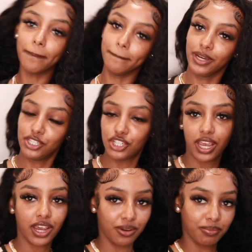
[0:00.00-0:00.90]
much
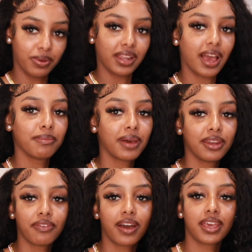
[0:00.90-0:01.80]
hair, but I bet
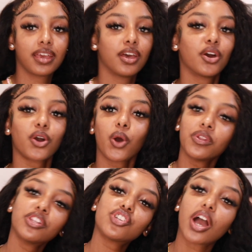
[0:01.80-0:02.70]
if I go in
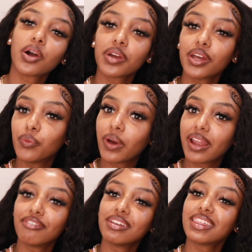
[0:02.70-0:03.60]
the shower and wet
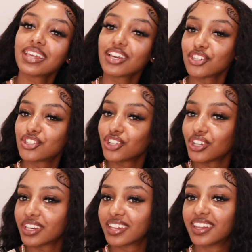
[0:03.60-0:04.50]
everything, it
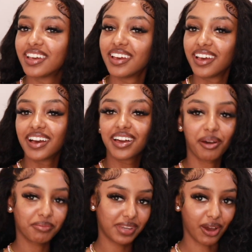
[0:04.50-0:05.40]
should
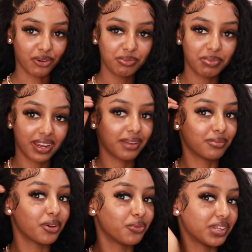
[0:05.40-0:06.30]
come down. But
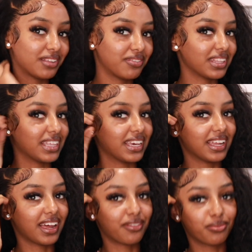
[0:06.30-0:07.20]
I'm really feeling it.
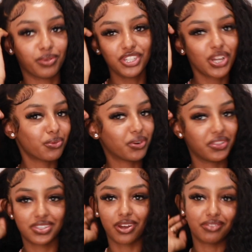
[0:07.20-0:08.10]
I wish I wore
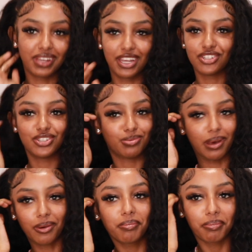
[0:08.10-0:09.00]
this on vacation as
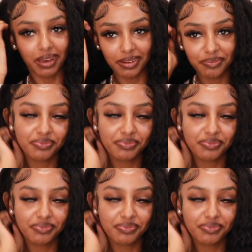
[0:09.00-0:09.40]
well, but